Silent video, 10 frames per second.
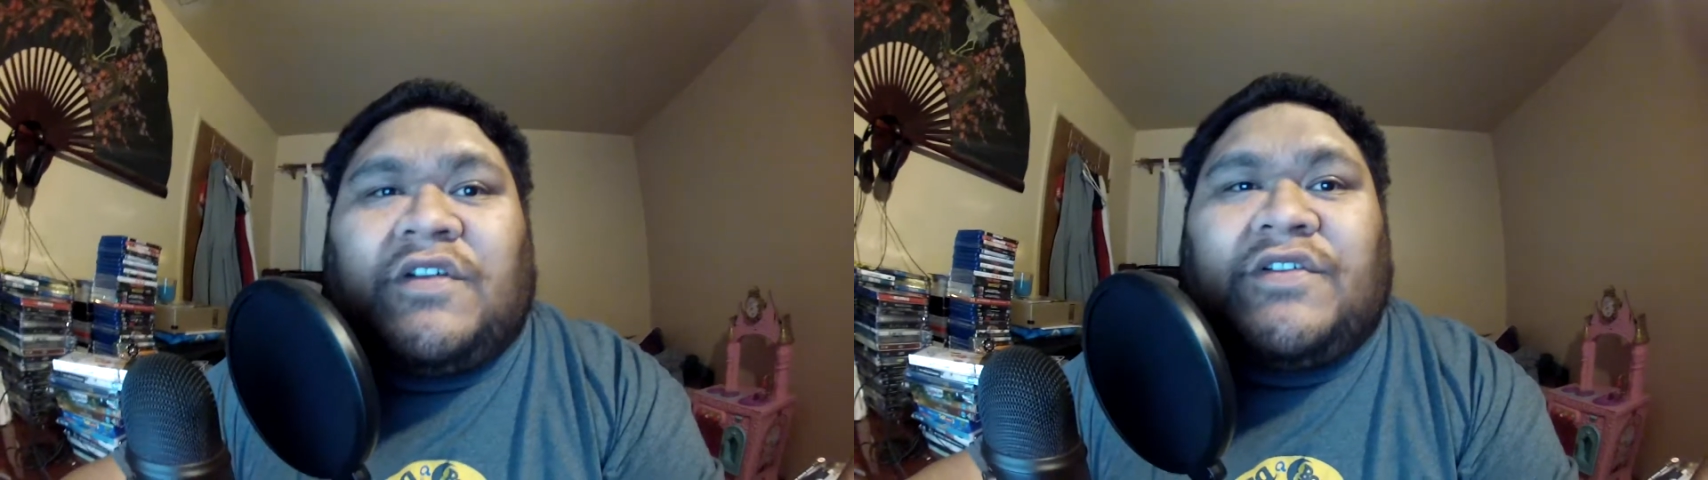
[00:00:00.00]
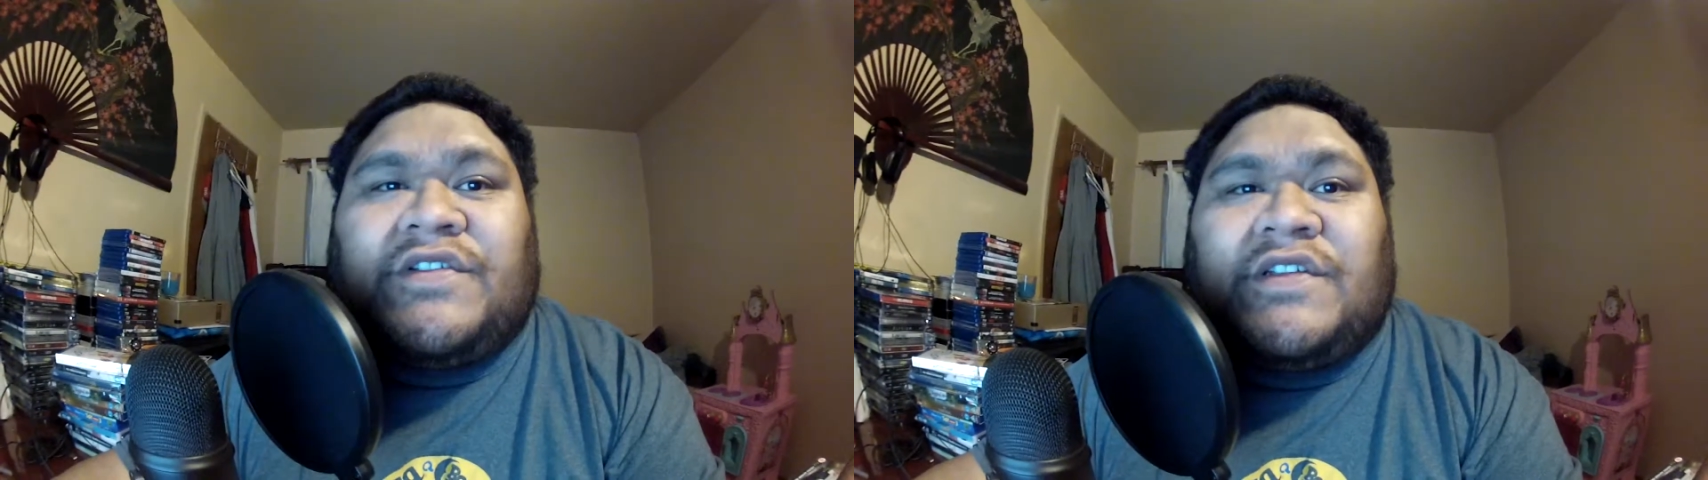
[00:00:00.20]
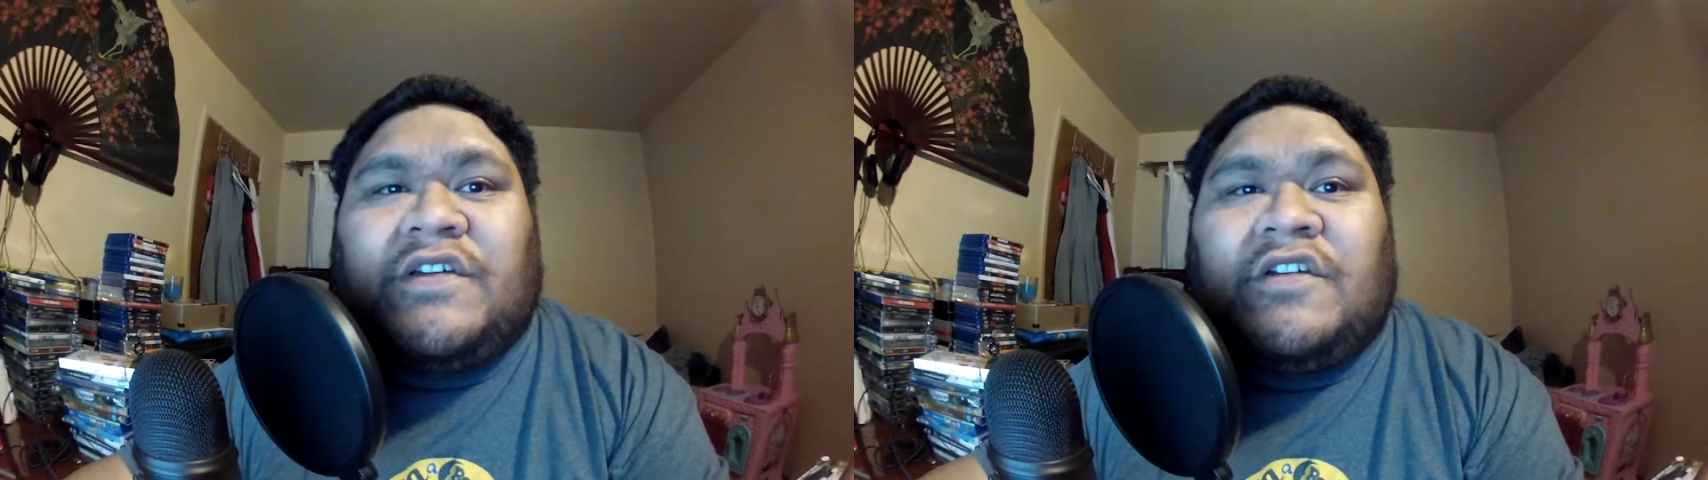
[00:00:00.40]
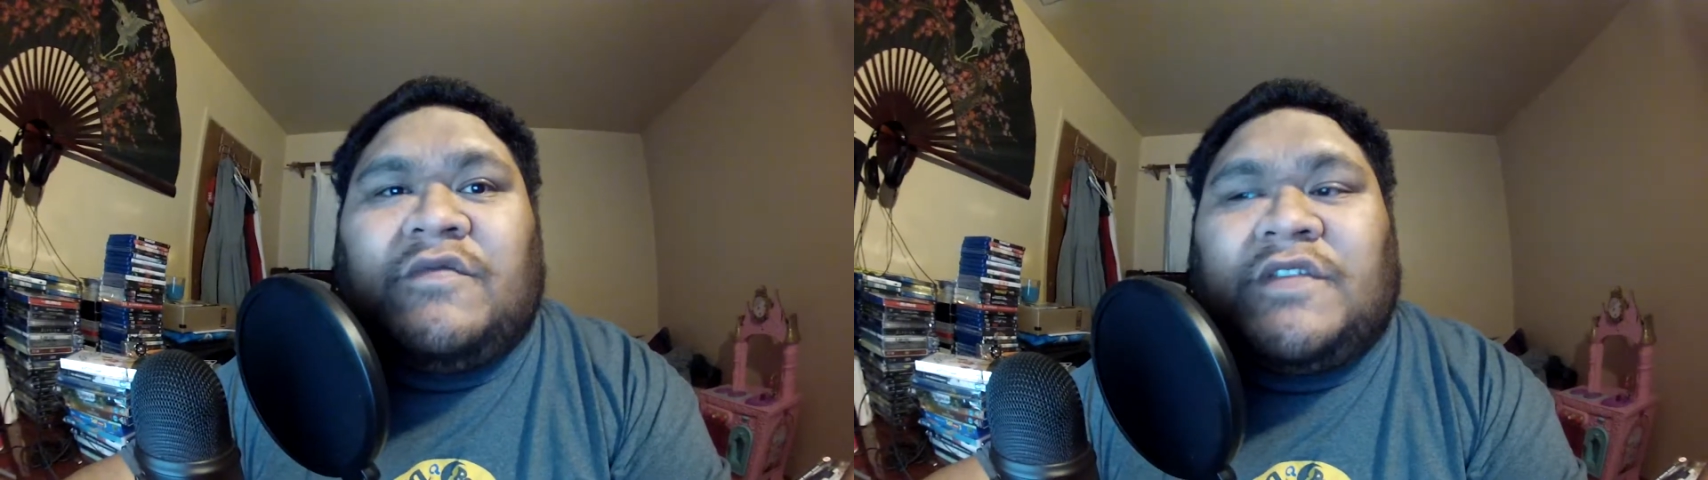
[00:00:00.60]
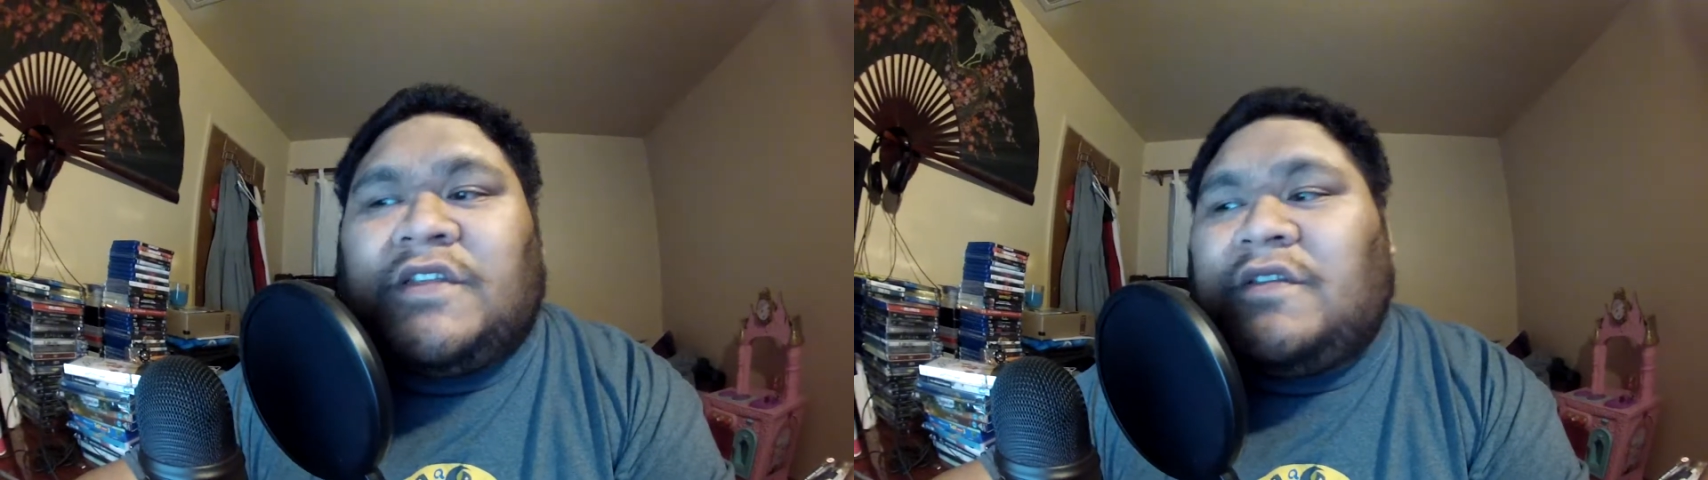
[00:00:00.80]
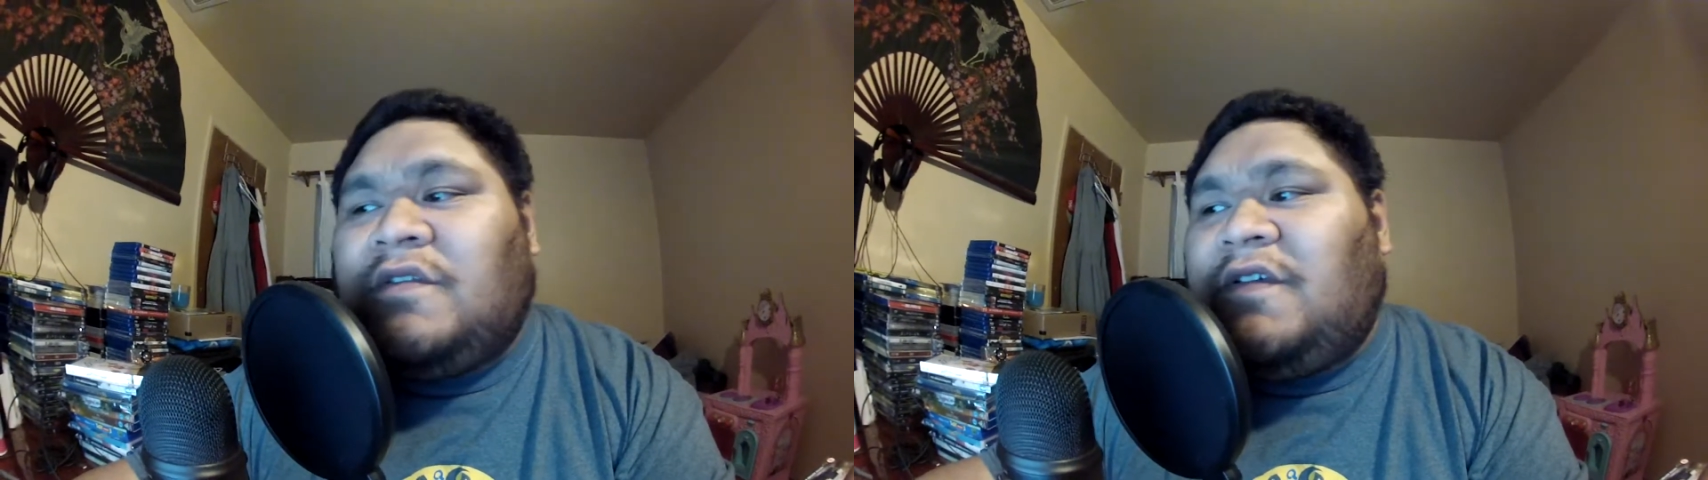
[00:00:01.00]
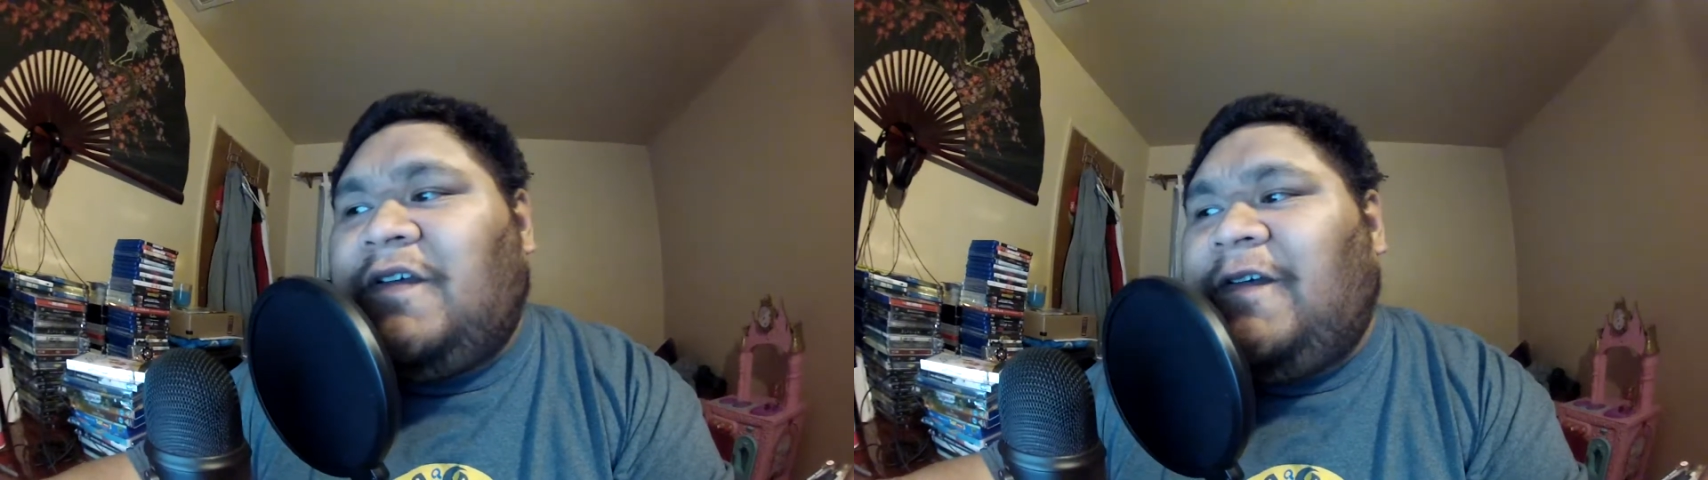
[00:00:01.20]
100 subs and